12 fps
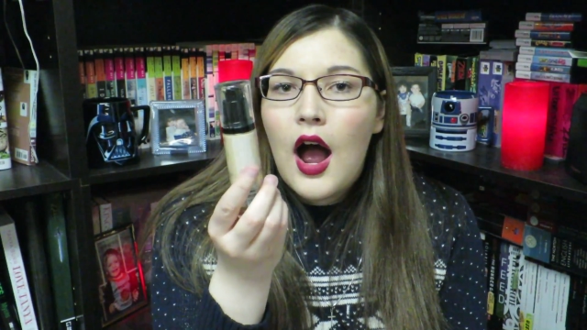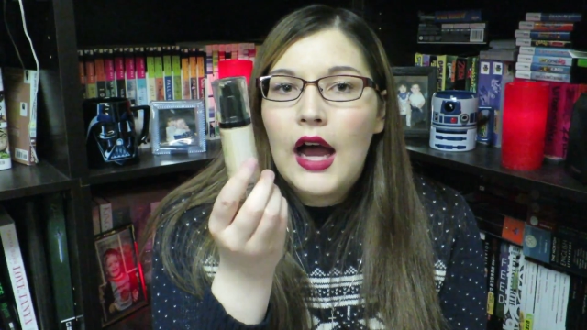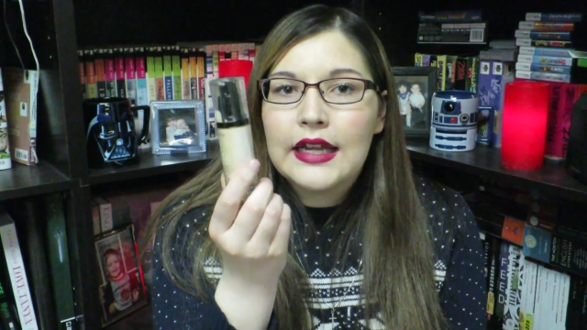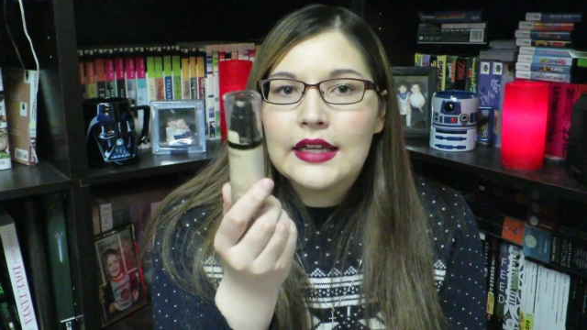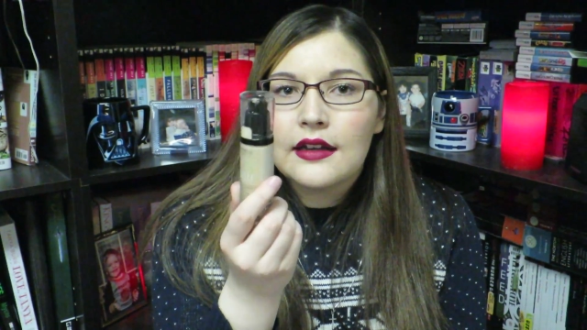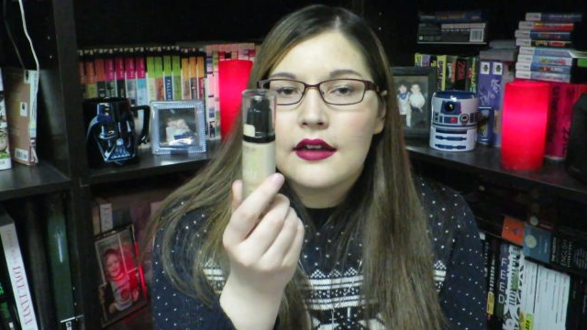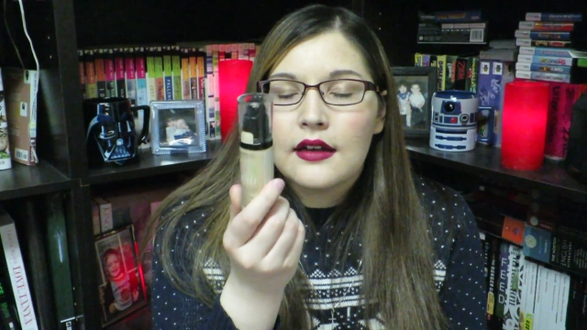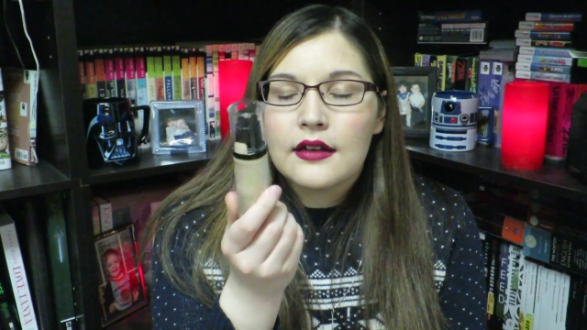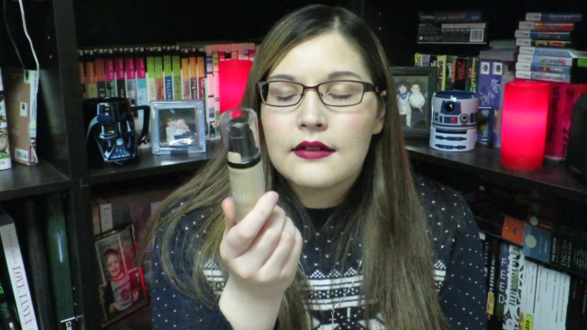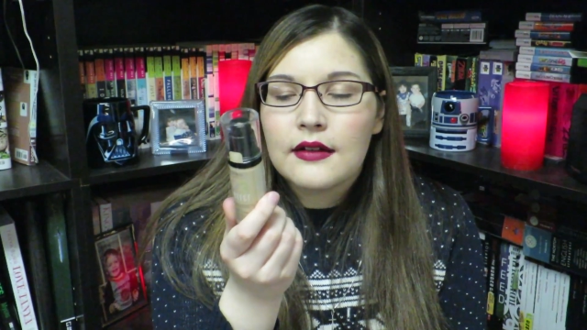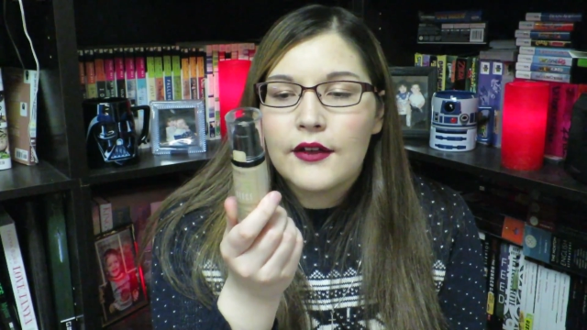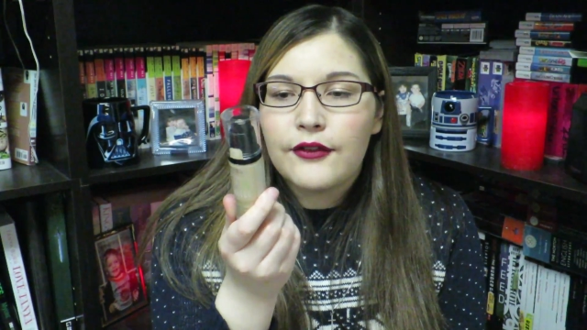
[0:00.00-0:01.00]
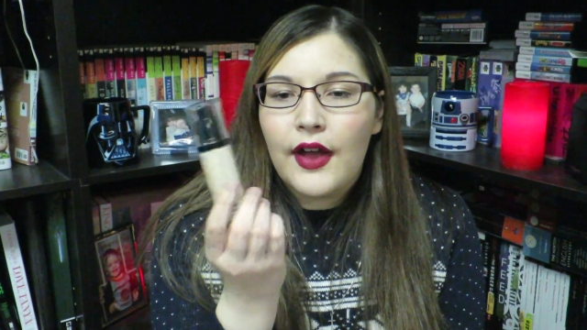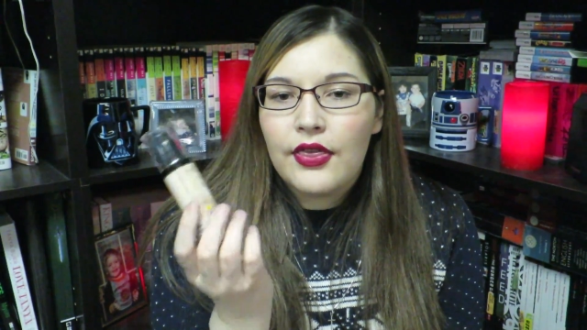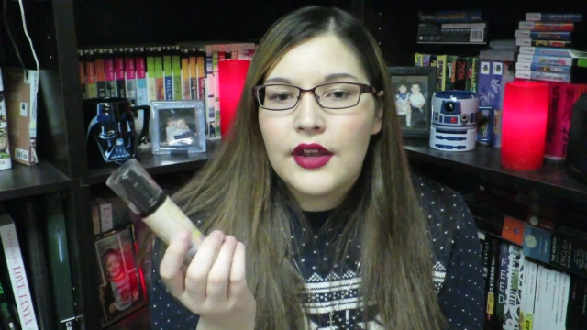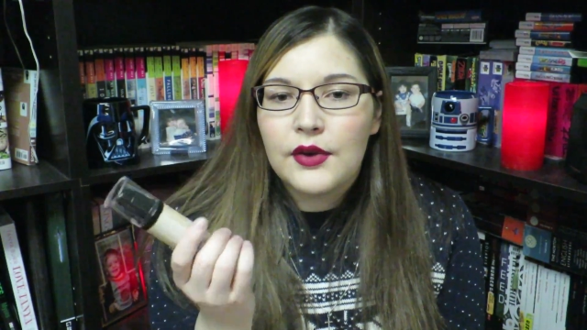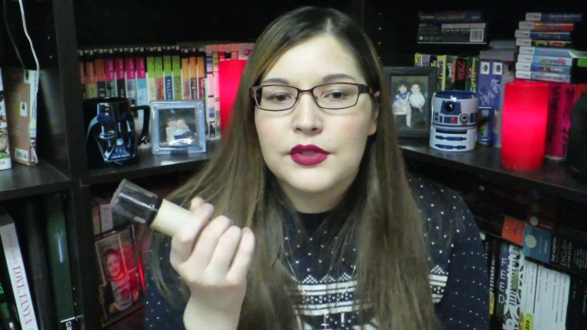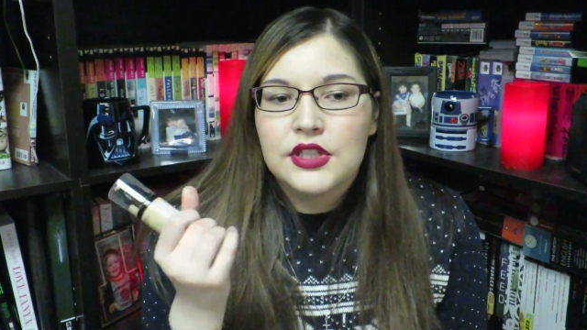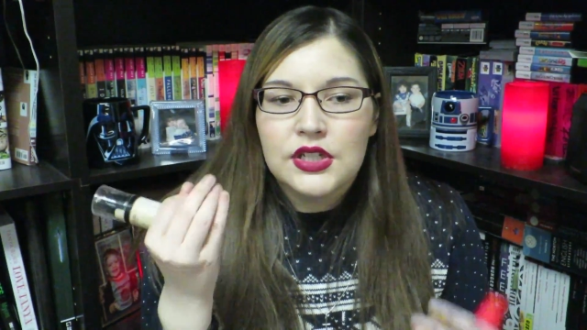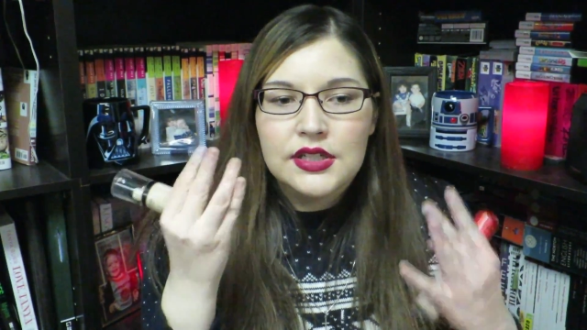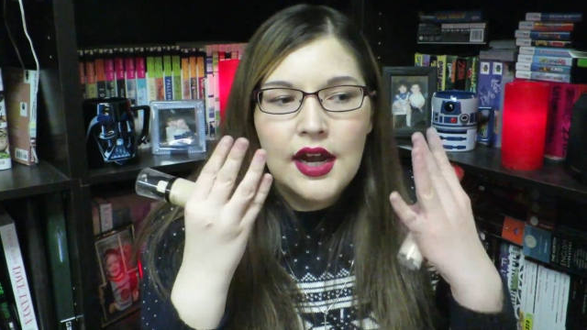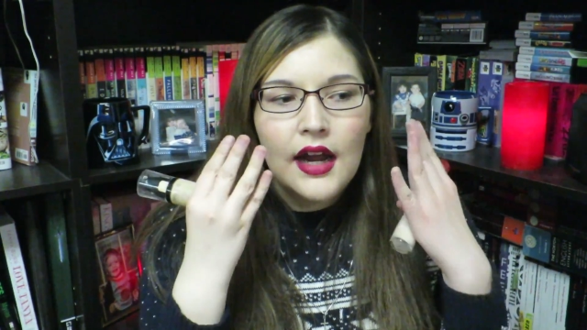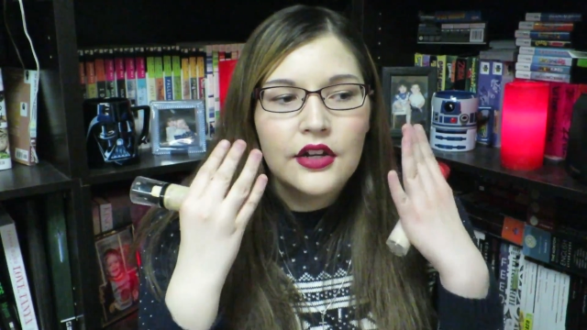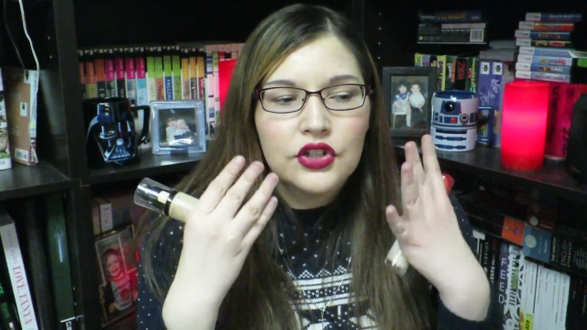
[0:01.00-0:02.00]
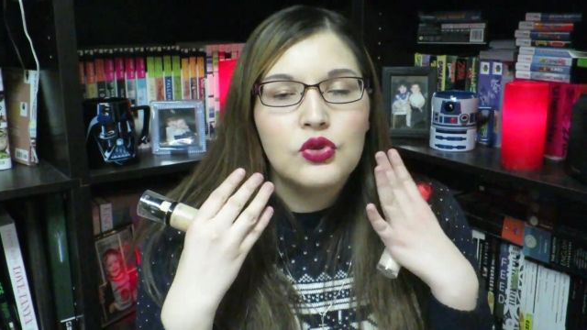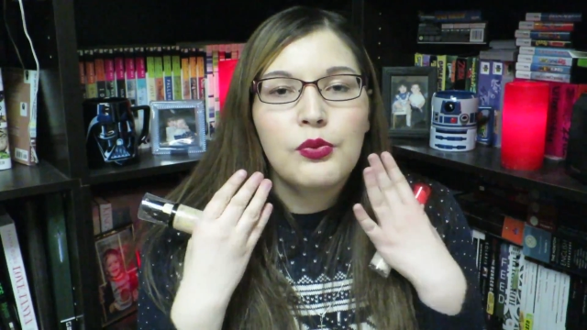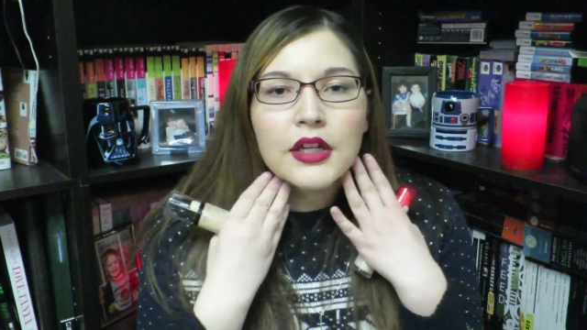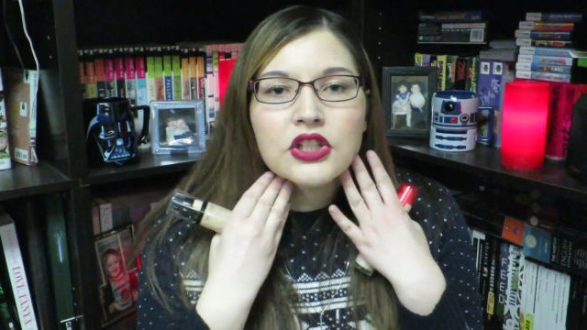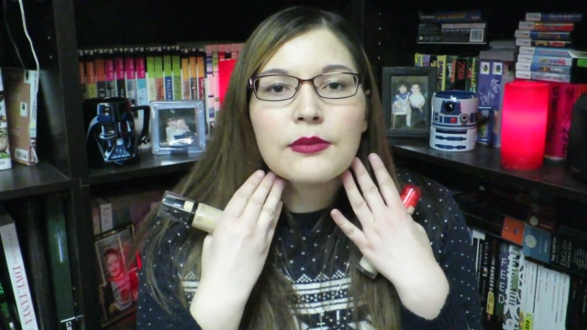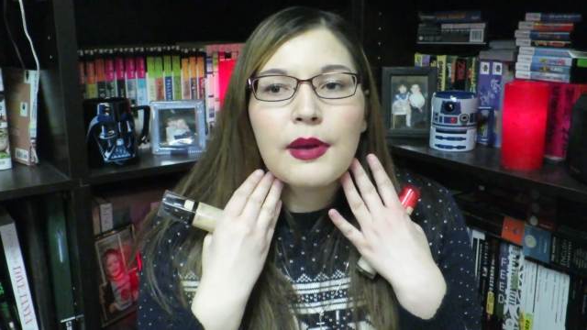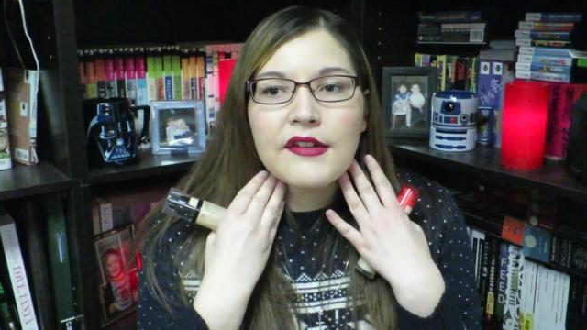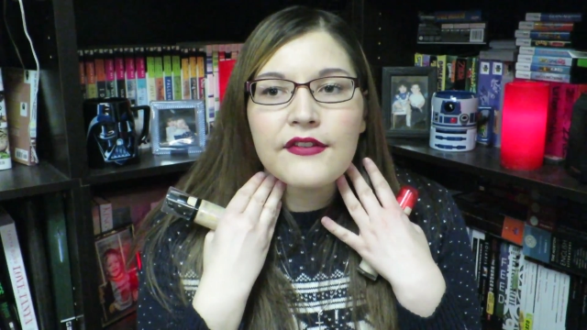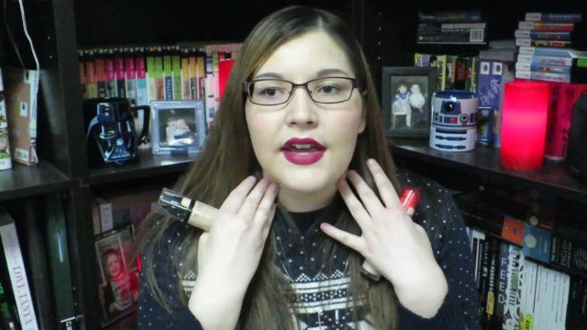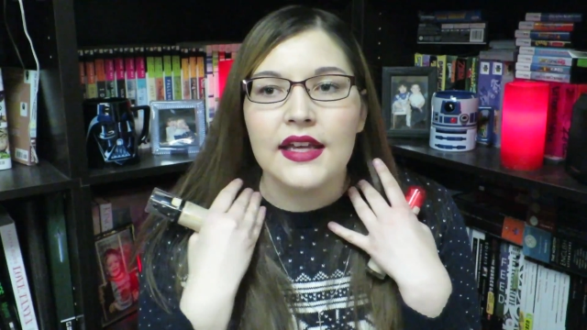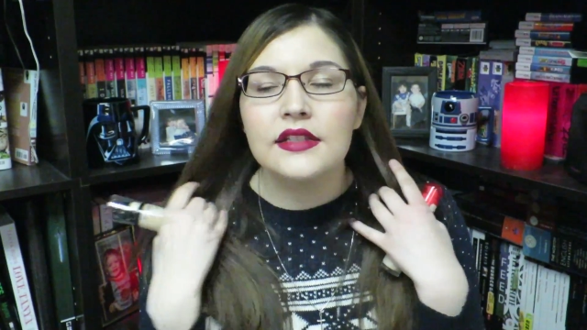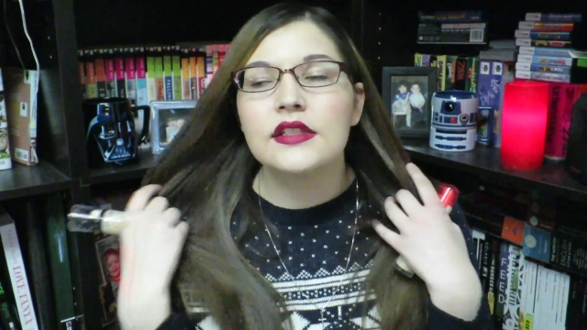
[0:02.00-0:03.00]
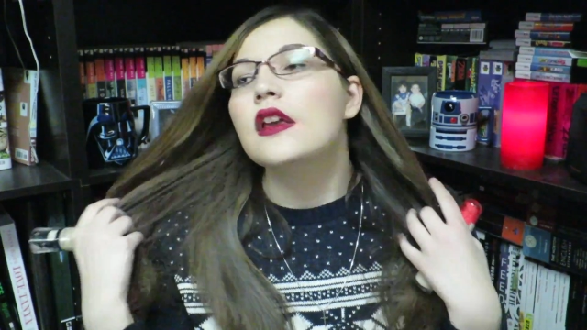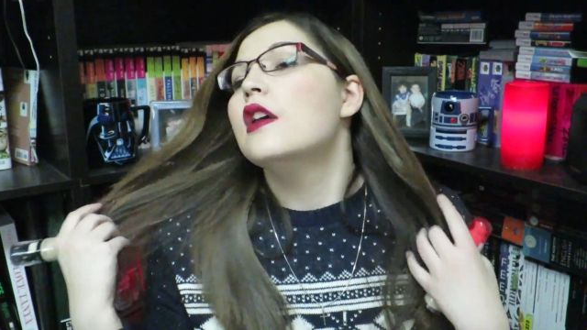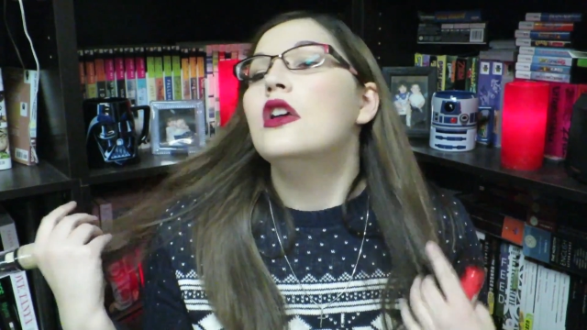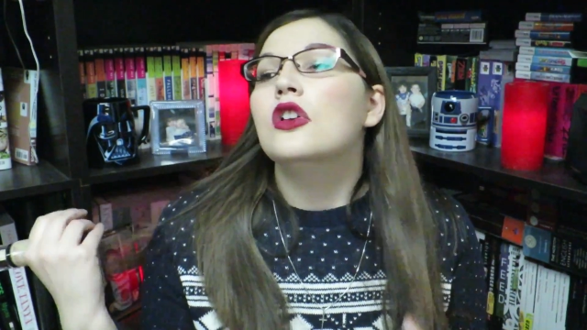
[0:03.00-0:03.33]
I found that it was just kind of too much on my face.